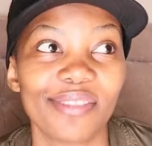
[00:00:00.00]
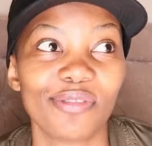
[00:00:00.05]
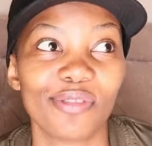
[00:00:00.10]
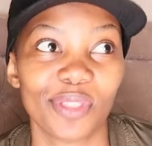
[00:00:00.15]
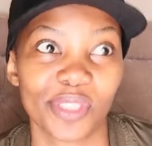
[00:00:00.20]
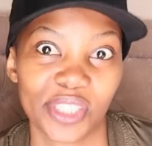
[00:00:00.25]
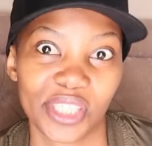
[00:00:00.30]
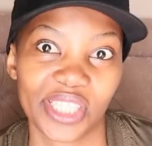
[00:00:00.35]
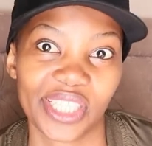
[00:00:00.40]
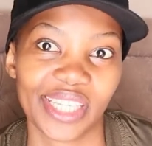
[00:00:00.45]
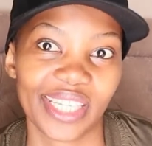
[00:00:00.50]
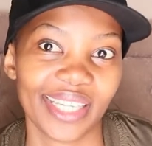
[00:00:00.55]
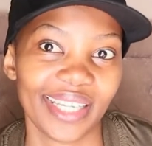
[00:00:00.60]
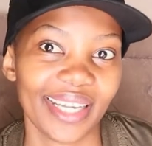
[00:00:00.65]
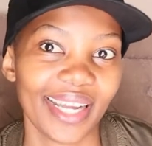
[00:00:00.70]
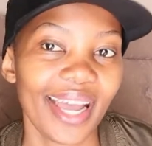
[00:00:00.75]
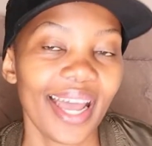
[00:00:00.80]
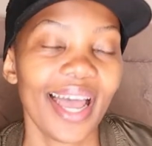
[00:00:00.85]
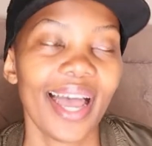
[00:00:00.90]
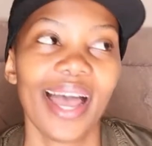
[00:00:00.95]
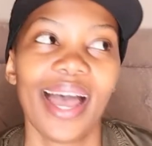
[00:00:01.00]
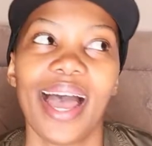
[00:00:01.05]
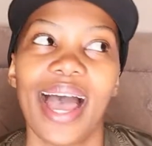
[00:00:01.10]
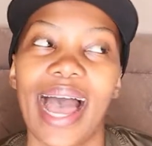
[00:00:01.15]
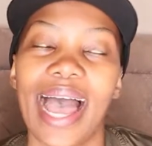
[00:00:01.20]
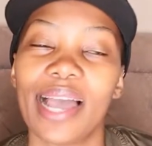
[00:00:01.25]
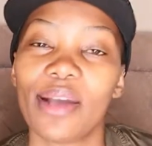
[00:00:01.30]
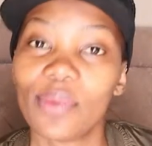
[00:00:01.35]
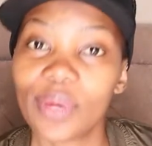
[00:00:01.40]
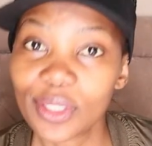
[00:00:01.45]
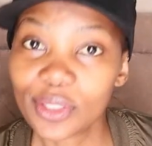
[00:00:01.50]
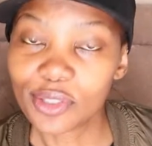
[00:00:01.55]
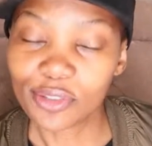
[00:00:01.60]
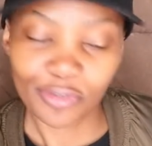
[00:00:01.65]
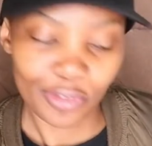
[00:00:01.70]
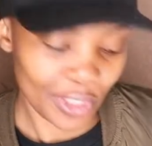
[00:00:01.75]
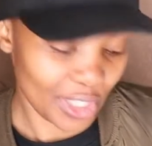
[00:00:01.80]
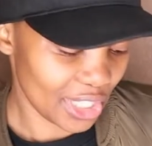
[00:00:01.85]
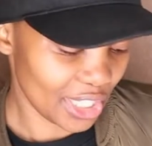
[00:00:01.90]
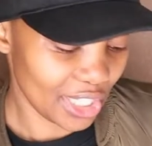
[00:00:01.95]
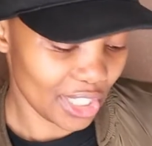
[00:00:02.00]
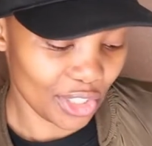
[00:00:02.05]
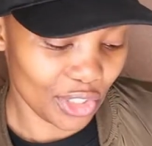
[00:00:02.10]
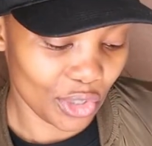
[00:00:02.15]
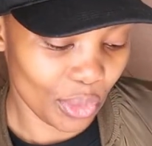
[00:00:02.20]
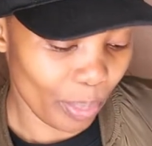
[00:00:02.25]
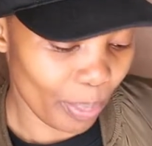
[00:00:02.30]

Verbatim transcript: Foschini I went to Foschini to